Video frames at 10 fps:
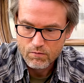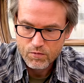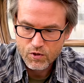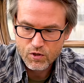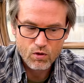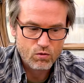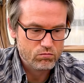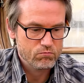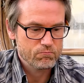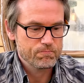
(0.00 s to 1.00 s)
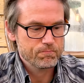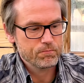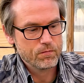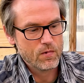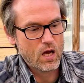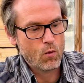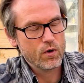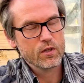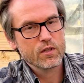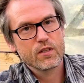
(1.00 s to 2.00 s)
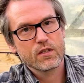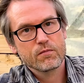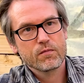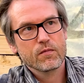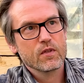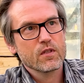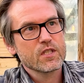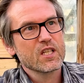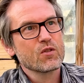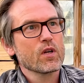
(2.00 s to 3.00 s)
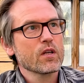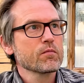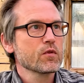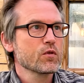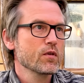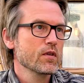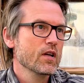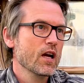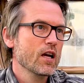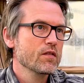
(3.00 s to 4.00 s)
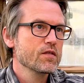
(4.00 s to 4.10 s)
So I wanted the Citra to kind of